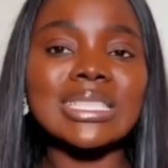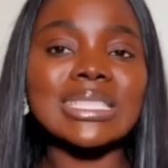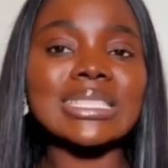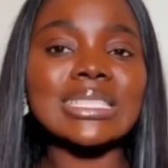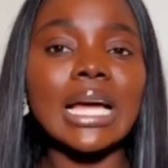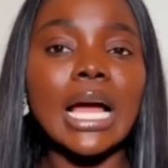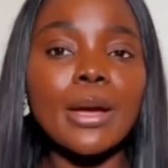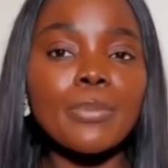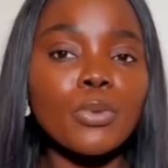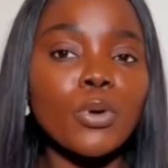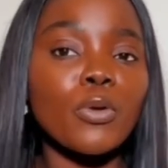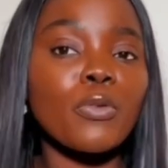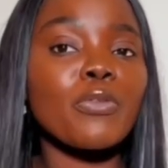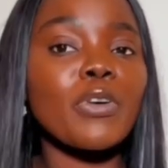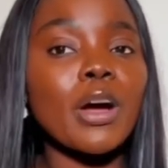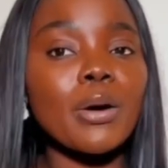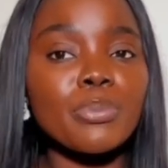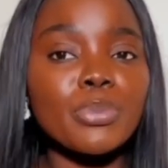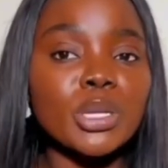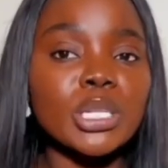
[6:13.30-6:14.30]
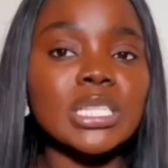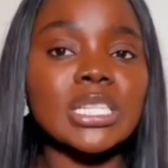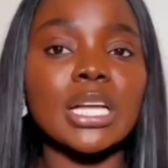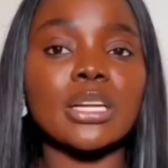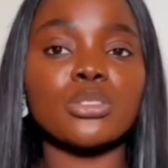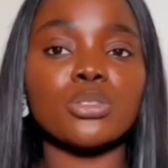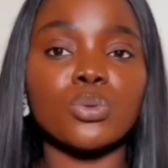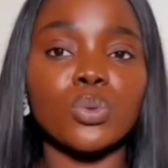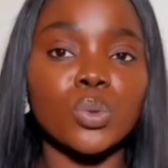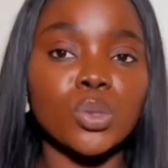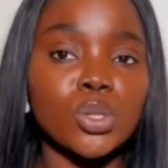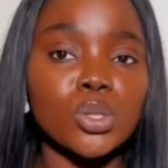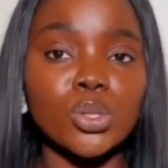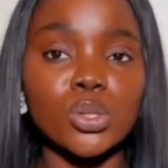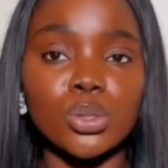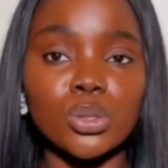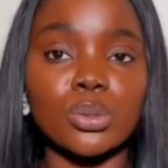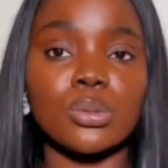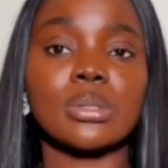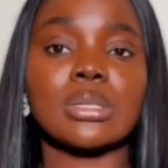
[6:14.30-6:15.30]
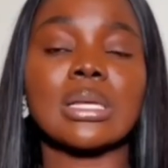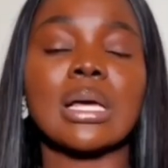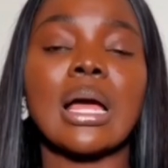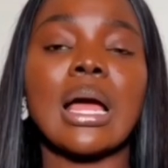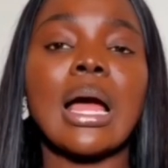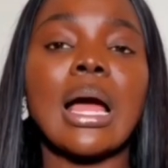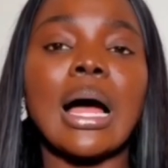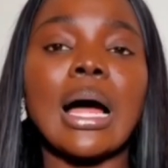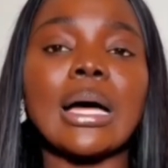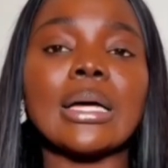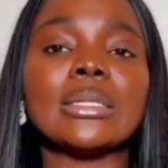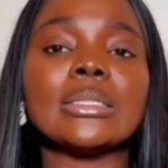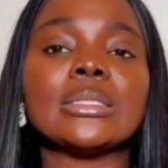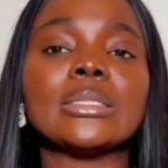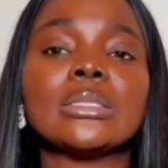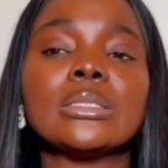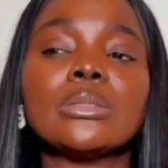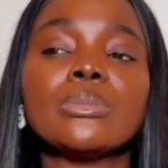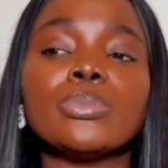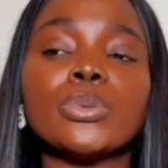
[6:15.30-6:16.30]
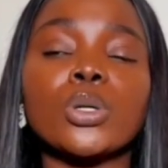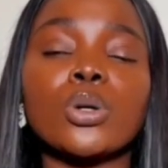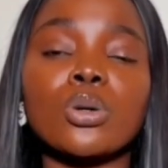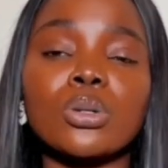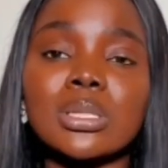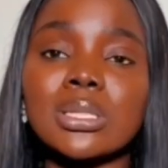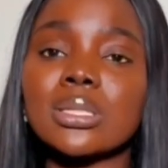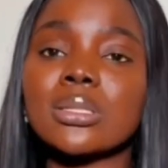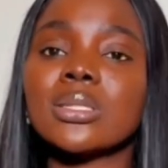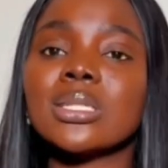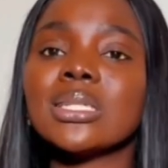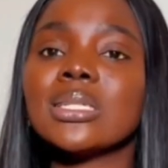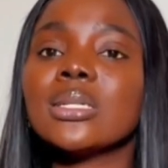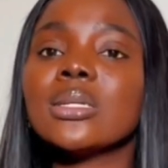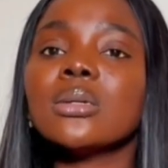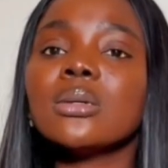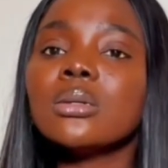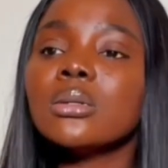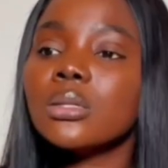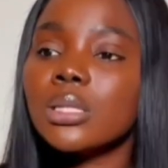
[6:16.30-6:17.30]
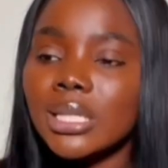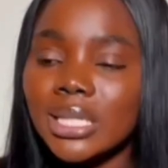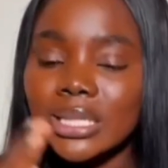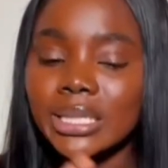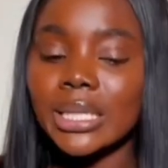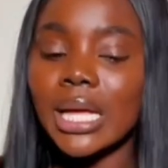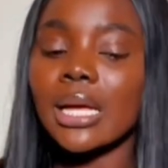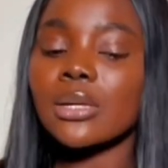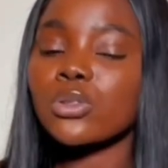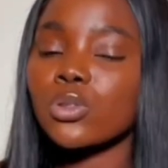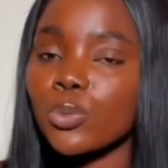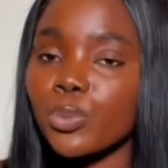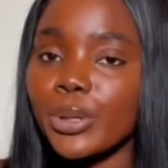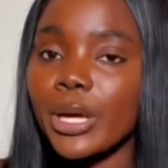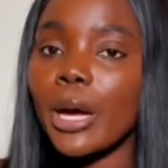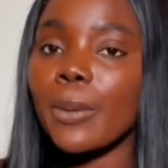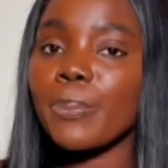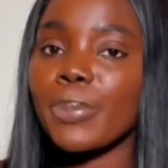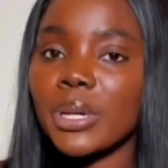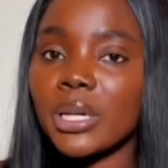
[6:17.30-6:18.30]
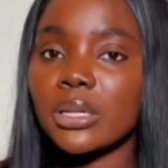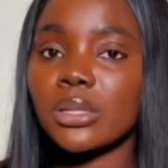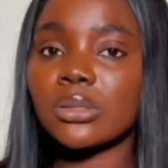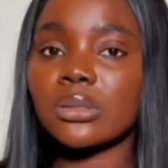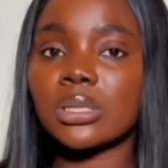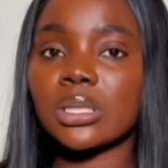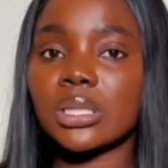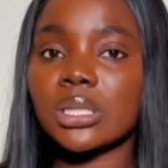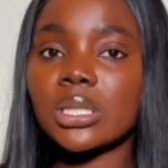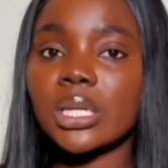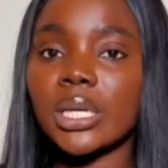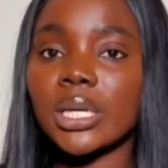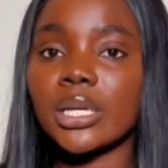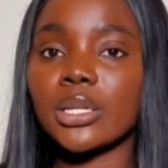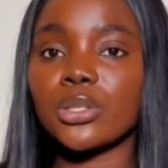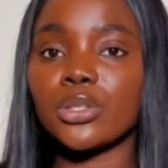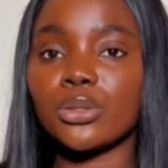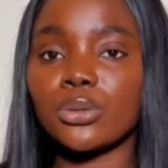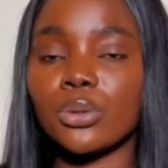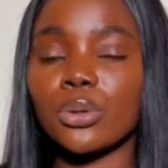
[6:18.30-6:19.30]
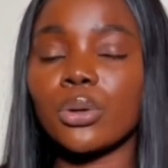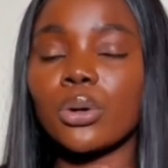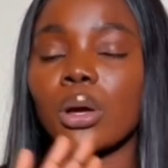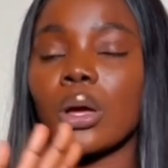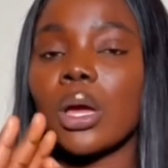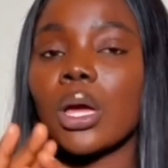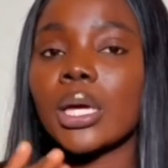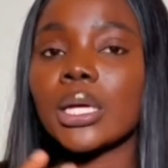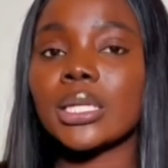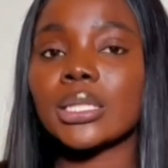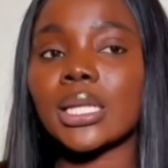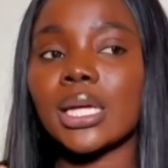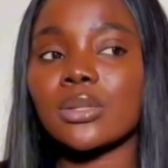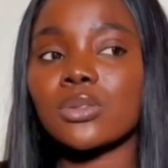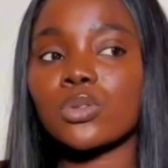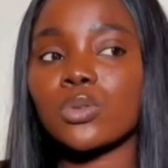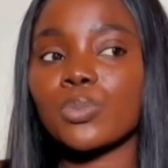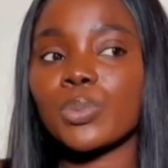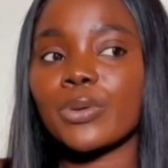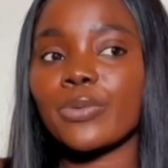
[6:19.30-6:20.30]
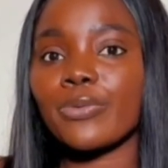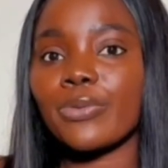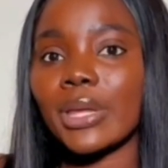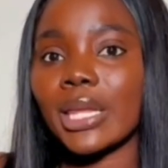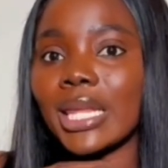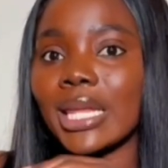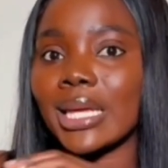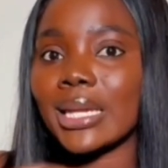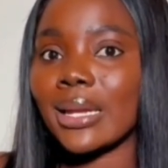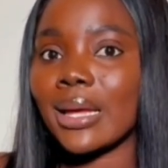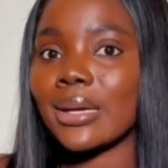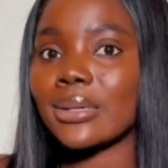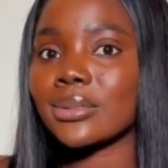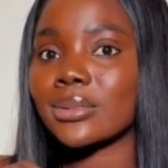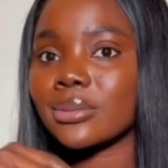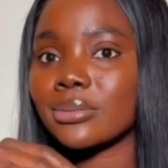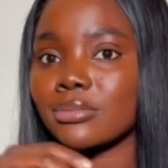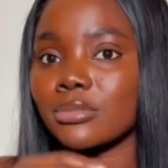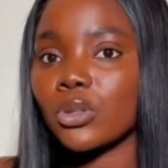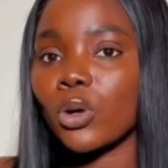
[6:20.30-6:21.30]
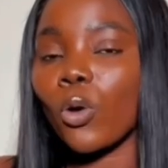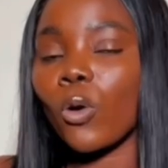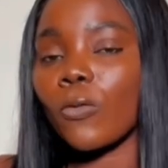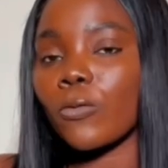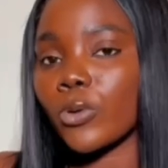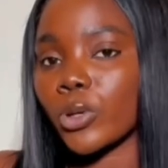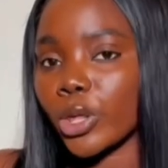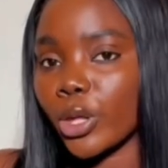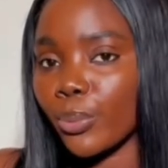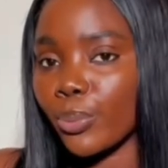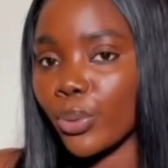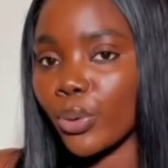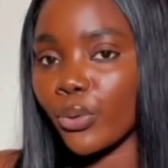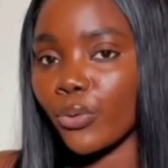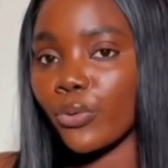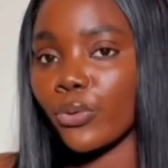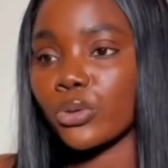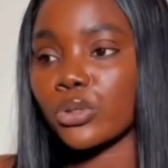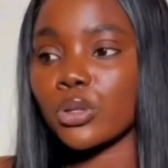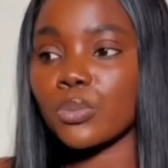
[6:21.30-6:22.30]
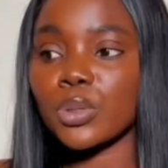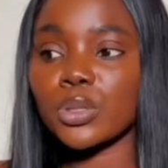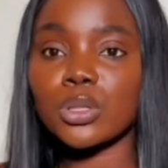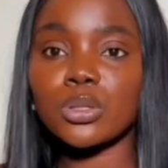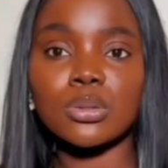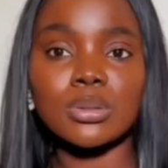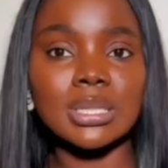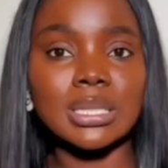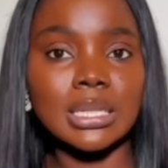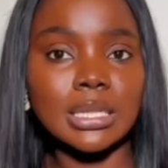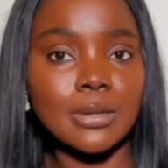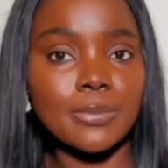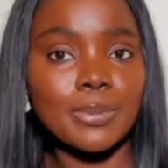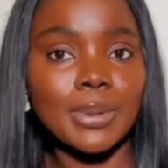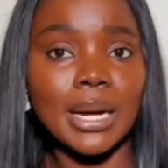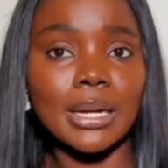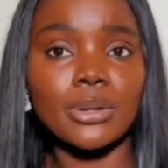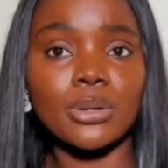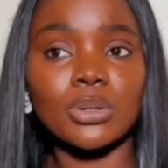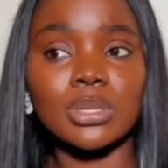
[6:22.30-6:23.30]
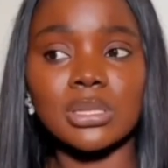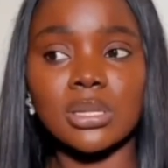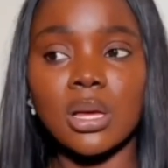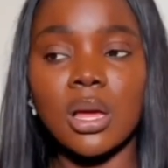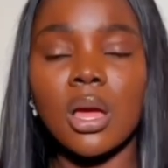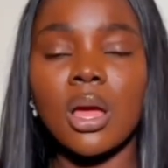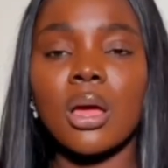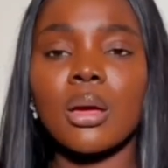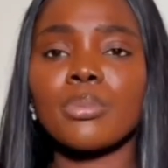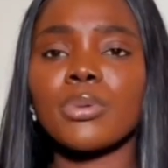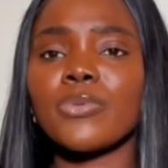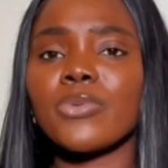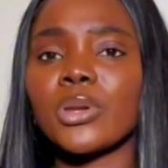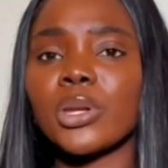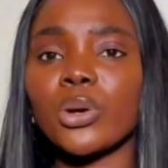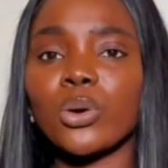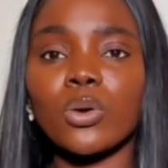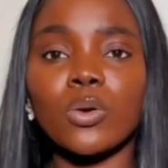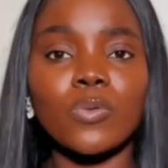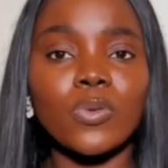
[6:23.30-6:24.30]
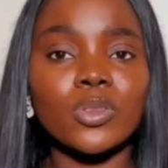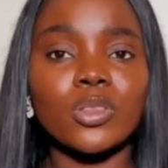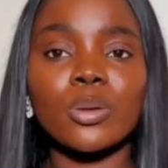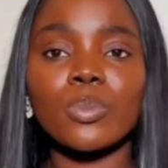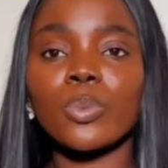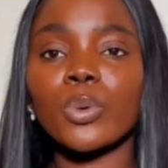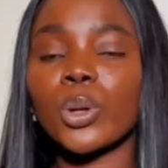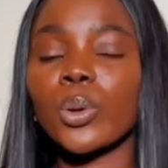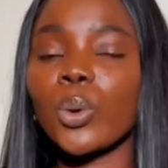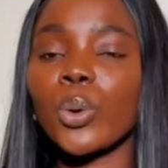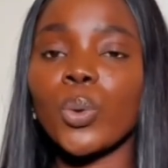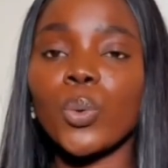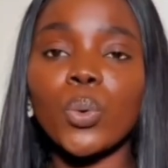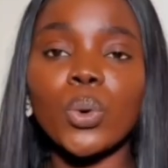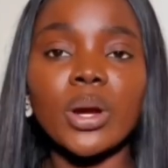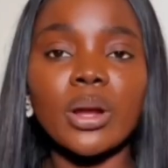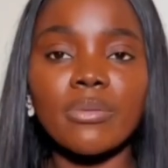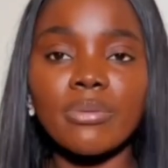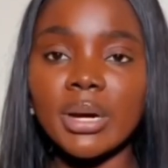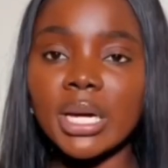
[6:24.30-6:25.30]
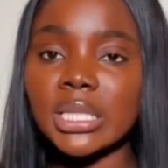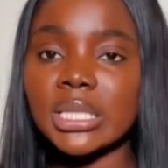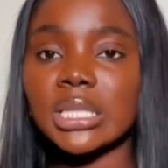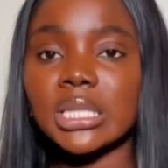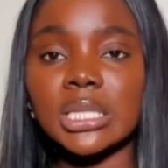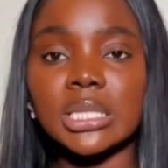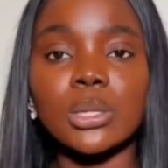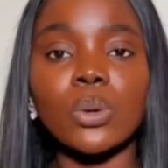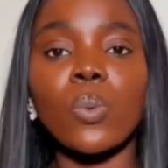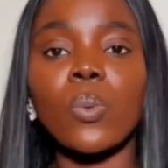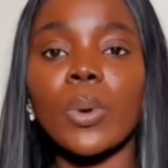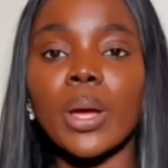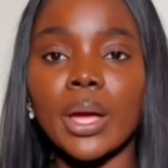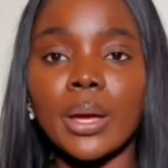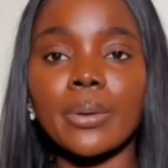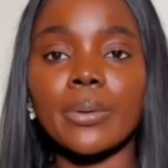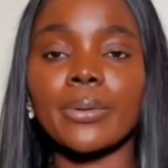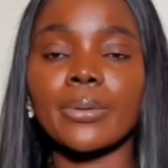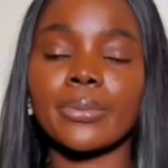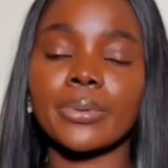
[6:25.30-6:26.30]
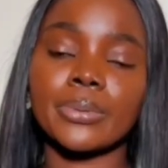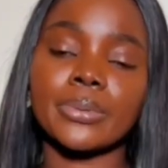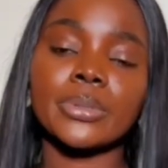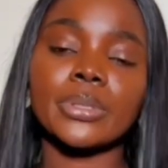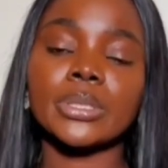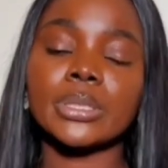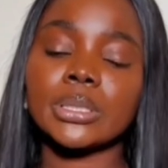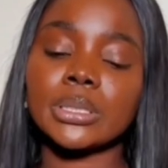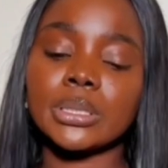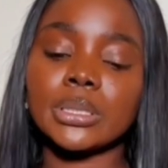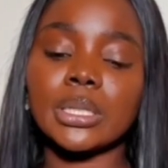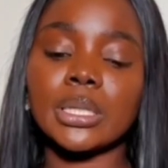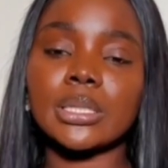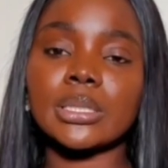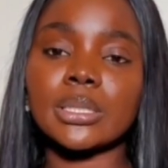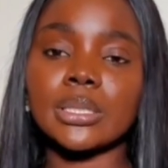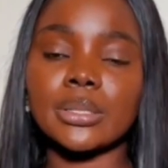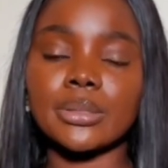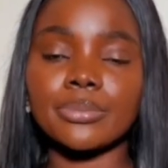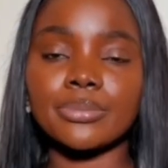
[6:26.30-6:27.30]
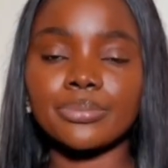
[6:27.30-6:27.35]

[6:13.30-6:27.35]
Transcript: type of fabrics that you want to use, and because it has to be appealing to the skin, you know. It has to be feeling and comfortable for somebody to sleep, and not be feeling comfortable in whatever it is to wear. That's it.